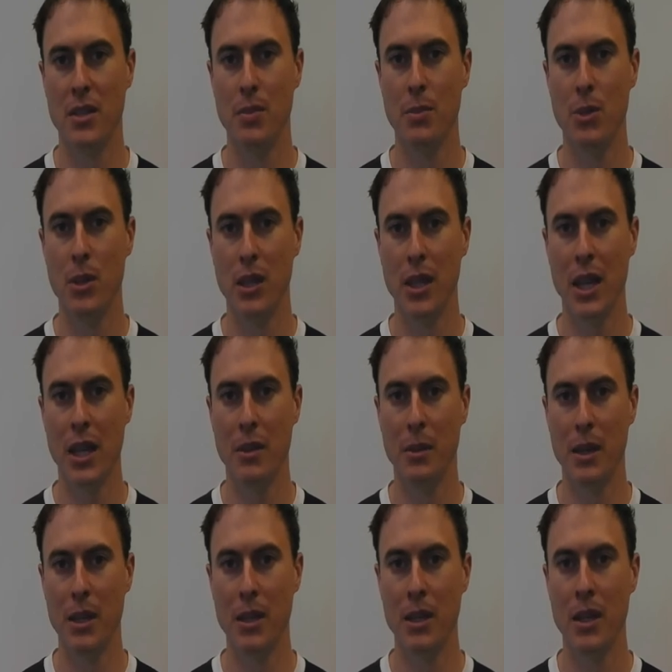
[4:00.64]
Sport
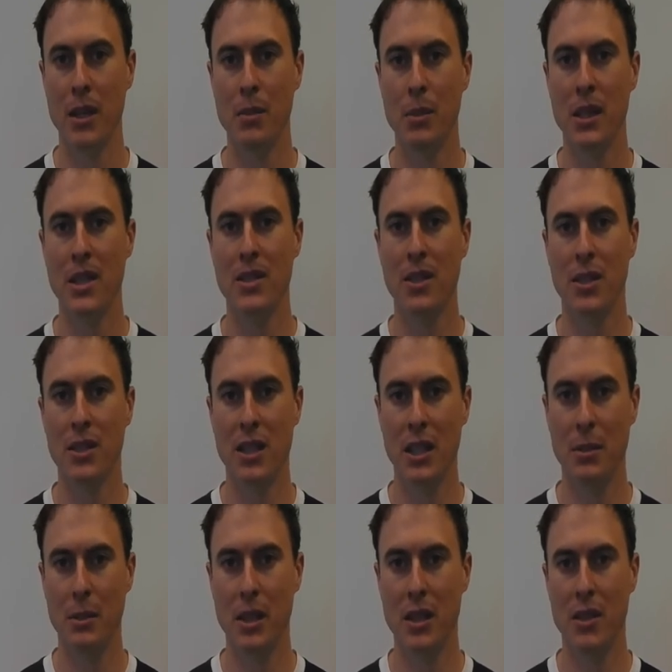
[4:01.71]
Academy, please
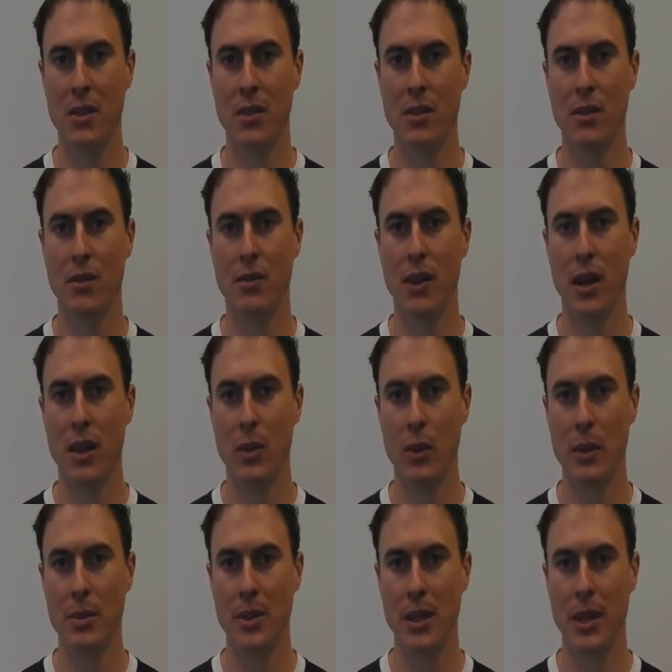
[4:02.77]
contact me via the
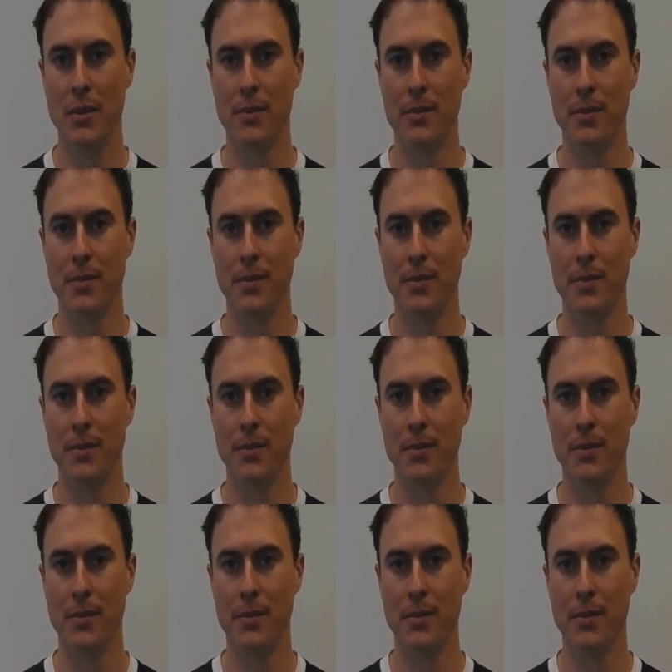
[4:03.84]
website.